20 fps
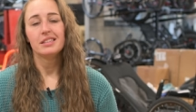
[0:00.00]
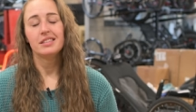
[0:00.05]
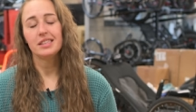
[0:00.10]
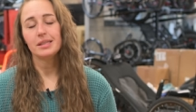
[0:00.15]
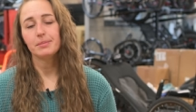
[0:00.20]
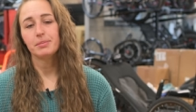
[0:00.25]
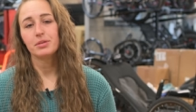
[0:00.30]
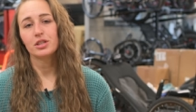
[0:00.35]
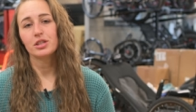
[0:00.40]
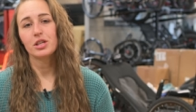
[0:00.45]

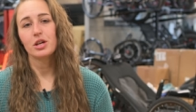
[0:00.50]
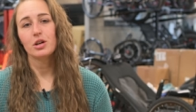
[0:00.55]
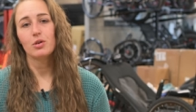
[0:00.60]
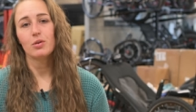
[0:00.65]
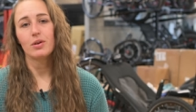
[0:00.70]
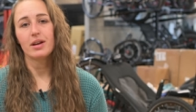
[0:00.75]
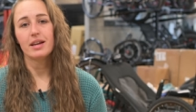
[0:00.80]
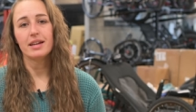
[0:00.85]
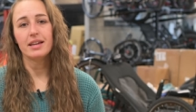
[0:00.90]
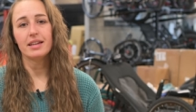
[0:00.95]
Deep
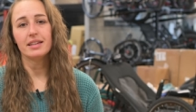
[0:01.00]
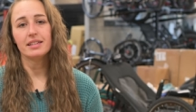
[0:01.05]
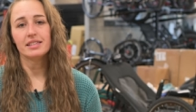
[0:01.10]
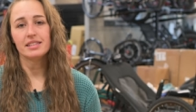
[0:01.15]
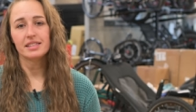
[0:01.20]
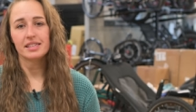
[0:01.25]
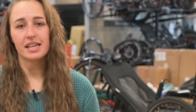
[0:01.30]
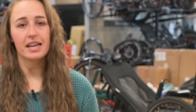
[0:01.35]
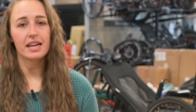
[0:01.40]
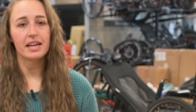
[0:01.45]
snow and
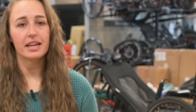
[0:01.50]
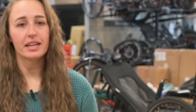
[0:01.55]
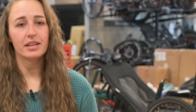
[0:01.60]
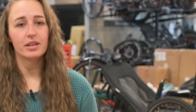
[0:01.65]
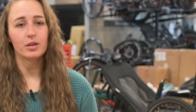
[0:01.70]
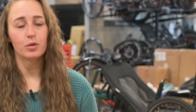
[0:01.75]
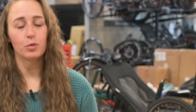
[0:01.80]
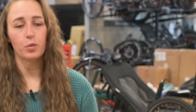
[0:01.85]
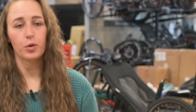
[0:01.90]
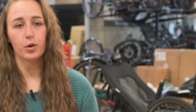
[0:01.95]

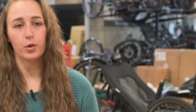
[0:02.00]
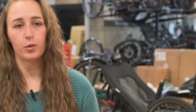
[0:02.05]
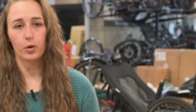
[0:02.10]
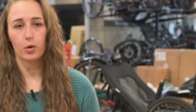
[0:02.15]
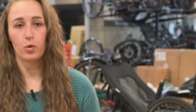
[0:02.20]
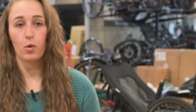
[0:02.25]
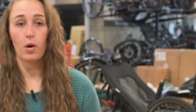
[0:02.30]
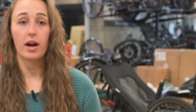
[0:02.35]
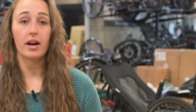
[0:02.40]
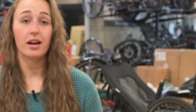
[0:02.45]
sand would
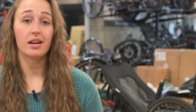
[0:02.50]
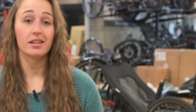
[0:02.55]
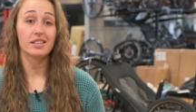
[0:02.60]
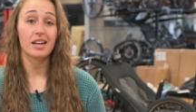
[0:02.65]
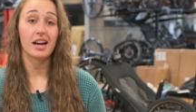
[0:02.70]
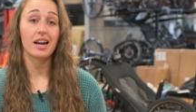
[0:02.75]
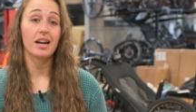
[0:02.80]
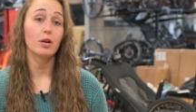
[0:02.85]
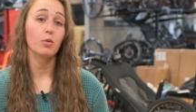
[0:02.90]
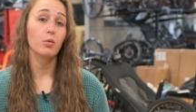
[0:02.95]
require a
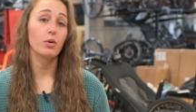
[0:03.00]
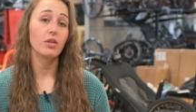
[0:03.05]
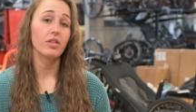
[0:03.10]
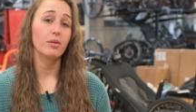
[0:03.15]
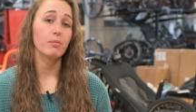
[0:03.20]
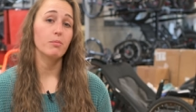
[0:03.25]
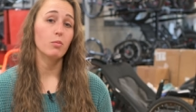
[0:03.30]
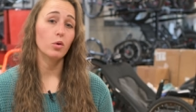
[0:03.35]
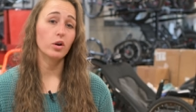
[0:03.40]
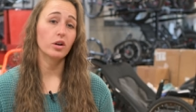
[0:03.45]
tire with
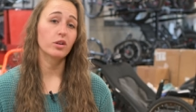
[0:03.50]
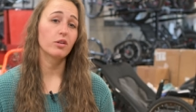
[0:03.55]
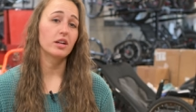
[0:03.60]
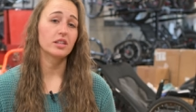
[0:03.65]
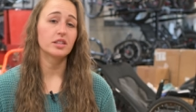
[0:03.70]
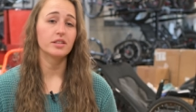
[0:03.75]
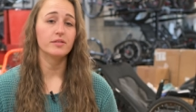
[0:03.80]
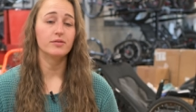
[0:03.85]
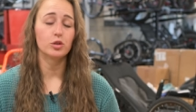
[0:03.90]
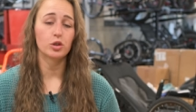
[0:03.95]
a more
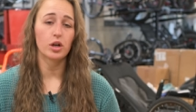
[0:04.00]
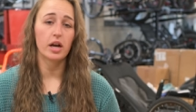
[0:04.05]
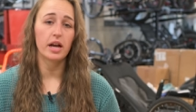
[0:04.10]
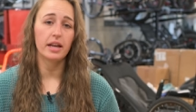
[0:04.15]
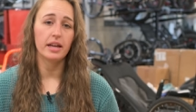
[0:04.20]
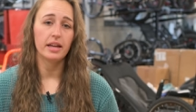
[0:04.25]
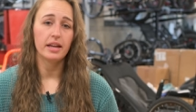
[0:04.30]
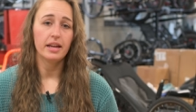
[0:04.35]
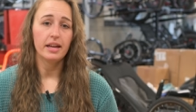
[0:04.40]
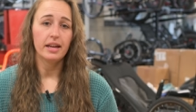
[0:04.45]
aggressive
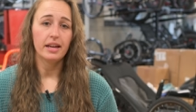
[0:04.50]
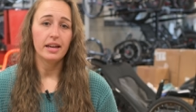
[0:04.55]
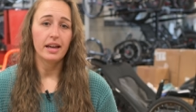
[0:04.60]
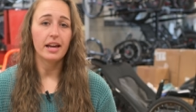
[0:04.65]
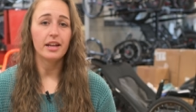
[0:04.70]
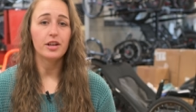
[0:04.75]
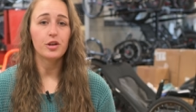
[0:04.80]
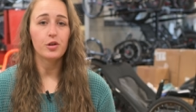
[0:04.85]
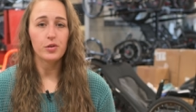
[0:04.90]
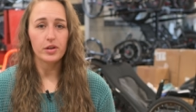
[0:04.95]
tread,
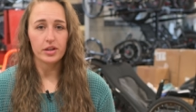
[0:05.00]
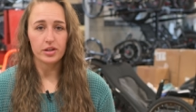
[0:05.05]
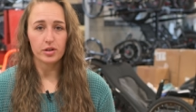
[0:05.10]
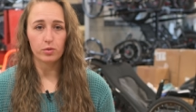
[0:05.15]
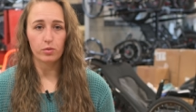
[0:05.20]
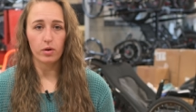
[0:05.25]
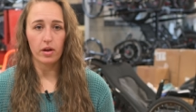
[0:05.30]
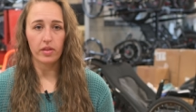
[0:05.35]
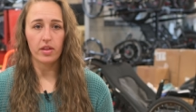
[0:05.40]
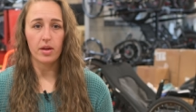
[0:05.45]
and you'd need
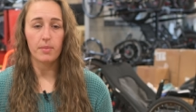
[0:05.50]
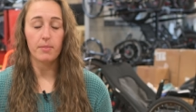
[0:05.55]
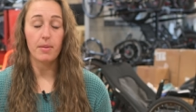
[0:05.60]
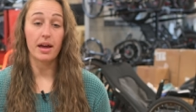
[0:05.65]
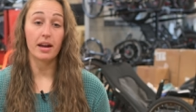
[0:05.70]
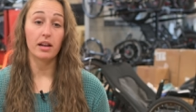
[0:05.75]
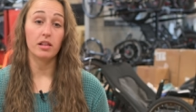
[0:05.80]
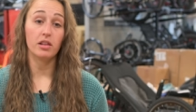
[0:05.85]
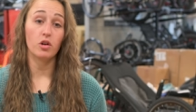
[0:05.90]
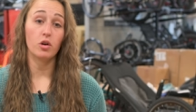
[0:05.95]
to run them
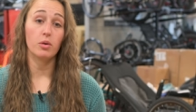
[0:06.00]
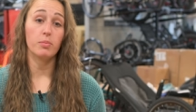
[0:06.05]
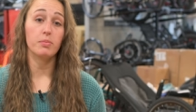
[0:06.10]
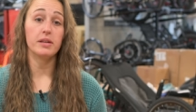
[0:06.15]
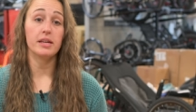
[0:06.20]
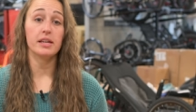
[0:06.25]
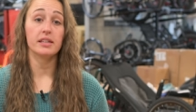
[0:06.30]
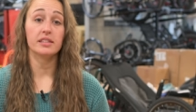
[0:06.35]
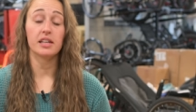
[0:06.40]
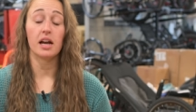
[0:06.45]
at a lower
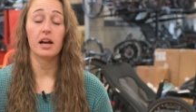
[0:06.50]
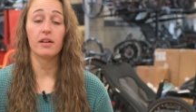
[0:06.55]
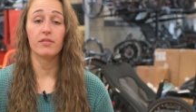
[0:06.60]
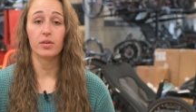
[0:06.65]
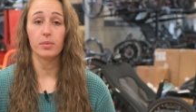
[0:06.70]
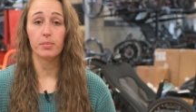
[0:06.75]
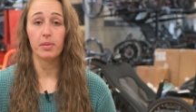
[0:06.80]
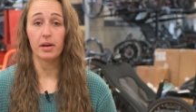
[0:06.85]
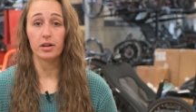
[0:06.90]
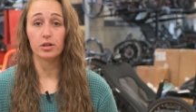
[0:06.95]
PSI
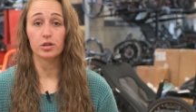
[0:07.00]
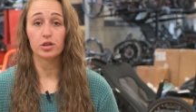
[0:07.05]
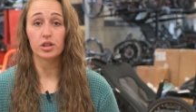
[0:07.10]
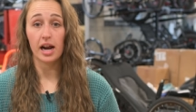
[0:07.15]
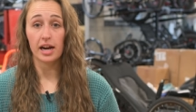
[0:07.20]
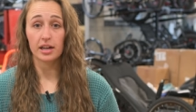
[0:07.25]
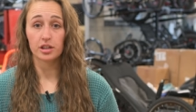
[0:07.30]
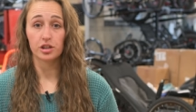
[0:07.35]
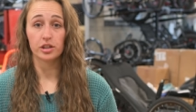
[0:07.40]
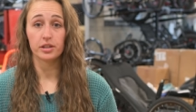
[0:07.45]
for better
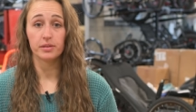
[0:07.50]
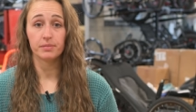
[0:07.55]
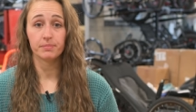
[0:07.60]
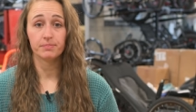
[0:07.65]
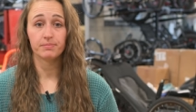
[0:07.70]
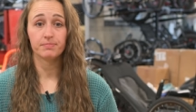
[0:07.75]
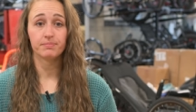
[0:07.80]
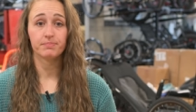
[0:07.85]
traction.